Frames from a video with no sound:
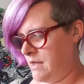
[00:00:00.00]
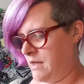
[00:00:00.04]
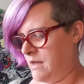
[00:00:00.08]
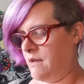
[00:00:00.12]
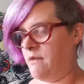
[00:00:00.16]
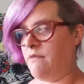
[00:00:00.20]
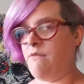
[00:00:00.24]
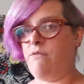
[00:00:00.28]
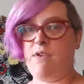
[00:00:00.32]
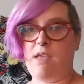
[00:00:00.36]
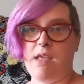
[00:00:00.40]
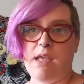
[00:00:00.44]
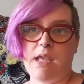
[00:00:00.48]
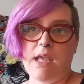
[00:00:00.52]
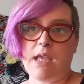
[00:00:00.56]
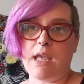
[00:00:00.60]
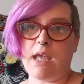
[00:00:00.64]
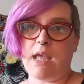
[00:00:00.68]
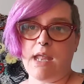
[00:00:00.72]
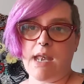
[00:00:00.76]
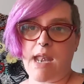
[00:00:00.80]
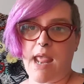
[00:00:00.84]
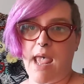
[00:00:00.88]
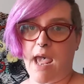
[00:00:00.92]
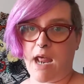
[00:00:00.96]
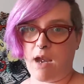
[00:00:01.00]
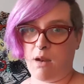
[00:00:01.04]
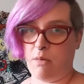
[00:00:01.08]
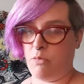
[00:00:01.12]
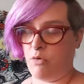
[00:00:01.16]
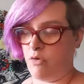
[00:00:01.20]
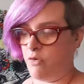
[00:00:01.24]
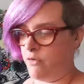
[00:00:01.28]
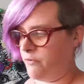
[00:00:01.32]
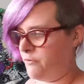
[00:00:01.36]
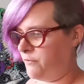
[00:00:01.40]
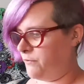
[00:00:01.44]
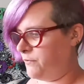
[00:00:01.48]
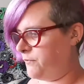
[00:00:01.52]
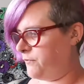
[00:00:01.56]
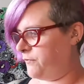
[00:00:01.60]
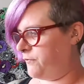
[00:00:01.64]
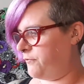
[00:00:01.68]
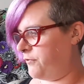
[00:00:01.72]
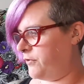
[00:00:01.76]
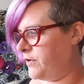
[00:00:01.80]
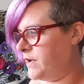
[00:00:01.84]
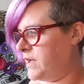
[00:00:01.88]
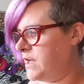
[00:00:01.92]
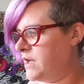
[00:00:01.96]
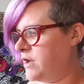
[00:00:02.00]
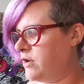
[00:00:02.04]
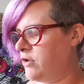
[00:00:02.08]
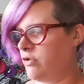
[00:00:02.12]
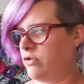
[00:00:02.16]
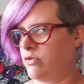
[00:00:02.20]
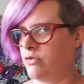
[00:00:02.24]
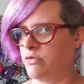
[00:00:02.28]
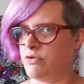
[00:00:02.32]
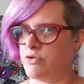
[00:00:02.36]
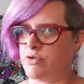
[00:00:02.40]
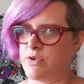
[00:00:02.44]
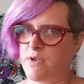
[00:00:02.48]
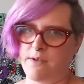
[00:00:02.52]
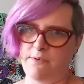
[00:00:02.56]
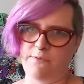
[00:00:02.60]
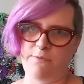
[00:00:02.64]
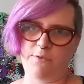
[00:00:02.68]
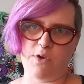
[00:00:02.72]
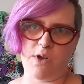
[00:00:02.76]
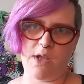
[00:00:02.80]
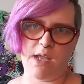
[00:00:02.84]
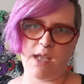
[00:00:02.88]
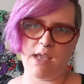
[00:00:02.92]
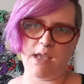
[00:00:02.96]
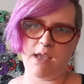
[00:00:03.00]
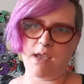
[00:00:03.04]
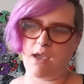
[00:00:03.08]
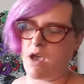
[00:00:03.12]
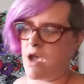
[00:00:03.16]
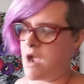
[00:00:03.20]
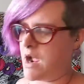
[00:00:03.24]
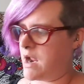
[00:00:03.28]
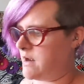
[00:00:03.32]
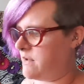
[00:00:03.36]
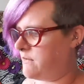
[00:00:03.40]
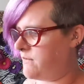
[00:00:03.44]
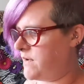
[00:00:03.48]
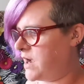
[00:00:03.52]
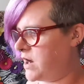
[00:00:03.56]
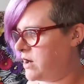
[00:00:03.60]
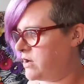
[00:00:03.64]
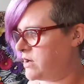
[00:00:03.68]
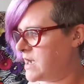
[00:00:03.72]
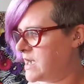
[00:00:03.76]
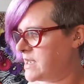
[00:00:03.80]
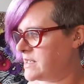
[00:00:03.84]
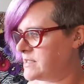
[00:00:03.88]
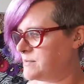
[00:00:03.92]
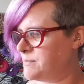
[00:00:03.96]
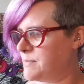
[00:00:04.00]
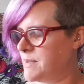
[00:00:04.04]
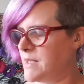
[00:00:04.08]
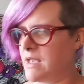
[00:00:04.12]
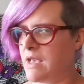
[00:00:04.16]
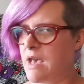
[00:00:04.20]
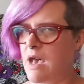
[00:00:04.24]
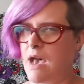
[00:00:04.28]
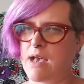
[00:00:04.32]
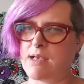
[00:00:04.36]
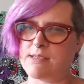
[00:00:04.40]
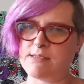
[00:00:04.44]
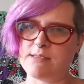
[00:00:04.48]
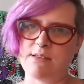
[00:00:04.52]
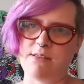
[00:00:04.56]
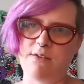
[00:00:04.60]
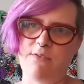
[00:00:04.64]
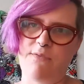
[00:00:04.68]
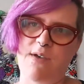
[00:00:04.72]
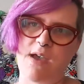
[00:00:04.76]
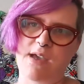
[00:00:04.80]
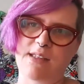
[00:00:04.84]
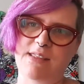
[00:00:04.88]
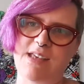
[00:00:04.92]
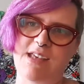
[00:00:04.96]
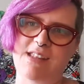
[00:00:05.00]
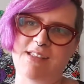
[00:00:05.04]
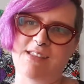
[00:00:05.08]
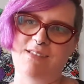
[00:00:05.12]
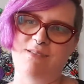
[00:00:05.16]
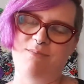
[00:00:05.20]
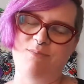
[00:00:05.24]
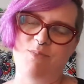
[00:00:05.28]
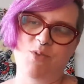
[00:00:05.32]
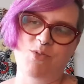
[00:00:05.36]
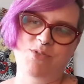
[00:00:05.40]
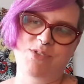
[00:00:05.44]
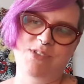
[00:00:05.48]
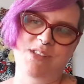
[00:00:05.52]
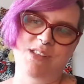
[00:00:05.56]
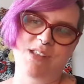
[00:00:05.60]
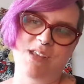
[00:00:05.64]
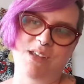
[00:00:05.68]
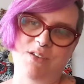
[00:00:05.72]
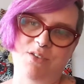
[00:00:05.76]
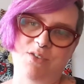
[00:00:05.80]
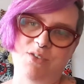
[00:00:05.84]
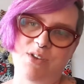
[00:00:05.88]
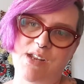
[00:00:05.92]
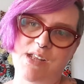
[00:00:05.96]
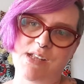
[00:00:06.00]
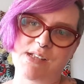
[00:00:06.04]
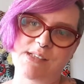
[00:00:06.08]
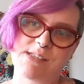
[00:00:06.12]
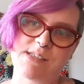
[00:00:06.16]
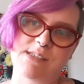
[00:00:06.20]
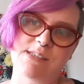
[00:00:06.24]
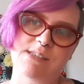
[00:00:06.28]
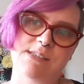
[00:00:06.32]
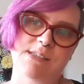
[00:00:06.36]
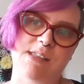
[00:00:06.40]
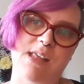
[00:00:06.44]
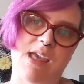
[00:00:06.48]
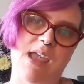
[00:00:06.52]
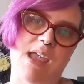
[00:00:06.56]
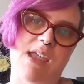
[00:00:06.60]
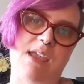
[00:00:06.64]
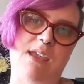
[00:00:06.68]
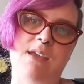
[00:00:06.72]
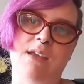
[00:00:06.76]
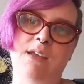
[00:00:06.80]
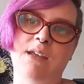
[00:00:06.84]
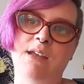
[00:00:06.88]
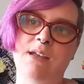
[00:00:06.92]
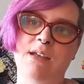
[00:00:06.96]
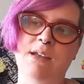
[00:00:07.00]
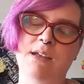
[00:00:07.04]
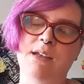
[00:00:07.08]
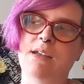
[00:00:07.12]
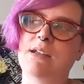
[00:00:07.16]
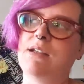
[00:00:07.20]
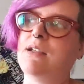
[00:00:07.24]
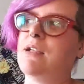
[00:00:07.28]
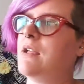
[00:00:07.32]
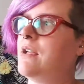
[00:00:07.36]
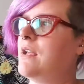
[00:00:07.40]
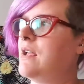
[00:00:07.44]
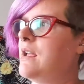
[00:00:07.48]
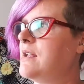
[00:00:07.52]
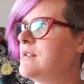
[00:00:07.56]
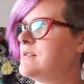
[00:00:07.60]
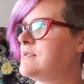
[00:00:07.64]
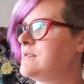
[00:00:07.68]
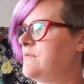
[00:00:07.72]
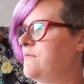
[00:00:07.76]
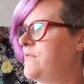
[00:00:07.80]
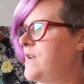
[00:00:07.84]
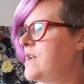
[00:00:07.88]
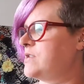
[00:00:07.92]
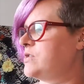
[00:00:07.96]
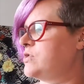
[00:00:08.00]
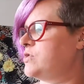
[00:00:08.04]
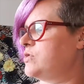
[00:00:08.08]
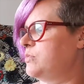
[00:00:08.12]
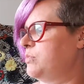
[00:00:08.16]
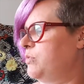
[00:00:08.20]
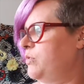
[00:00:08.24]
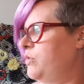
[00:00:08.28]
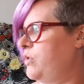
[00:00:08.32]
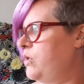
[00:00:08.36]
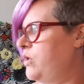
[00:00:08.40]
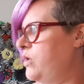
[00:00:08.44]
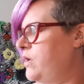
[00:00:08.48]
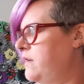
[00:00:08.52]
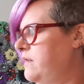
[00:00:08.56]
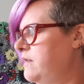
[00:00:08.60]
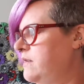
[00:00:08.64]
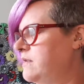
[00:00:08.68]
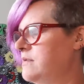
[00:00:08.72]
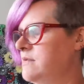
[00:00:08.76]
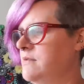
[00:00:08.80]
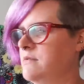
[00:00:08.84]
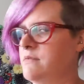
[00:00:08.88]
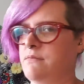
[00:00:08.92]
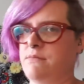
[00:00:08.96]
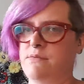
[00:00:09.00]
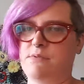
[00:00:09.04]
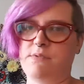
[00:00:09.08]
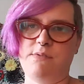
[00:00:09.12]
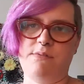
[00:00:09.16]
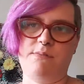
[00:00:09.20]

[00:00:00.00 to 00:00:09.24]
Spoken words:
vegan, animal free, cruelty free kind of hair dyes, because of the fact that most of the ingredients is like it's vegetable and